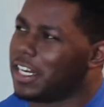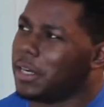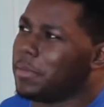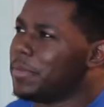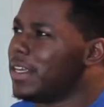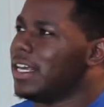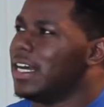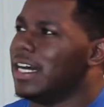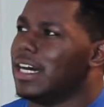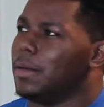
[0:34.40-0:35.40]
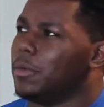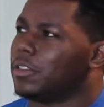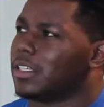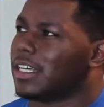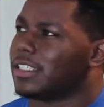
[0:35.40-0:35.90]
up,
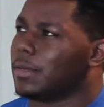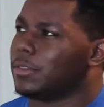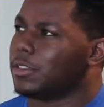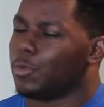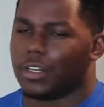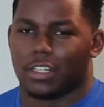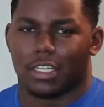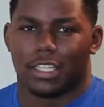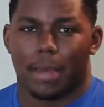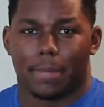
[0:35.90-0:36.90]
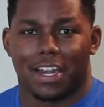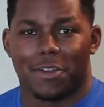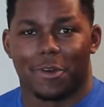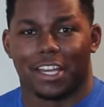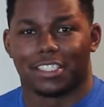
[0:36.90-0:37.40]
mostly because I'm just weird like that. But
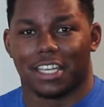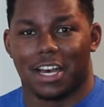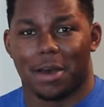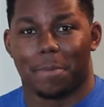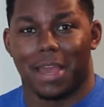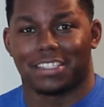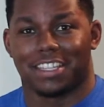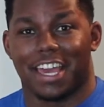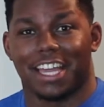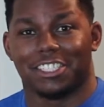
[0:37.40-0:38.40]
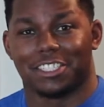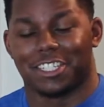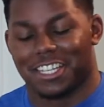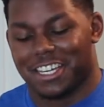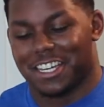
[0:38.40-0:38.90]
anyways, back to the agent.
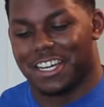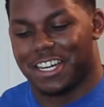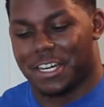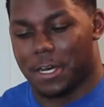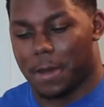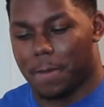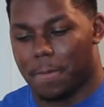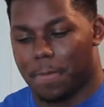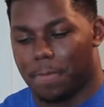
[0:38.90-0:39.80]
I